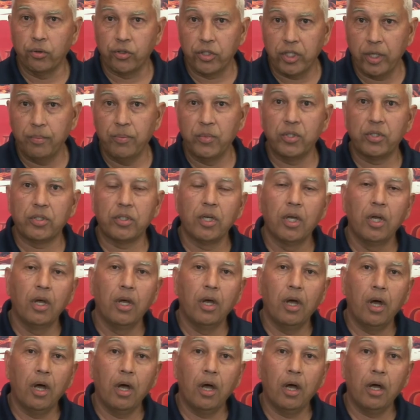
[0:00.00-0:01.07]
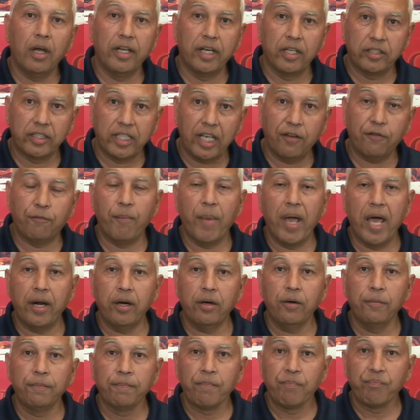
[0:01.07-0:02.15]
gyms in a safe manner.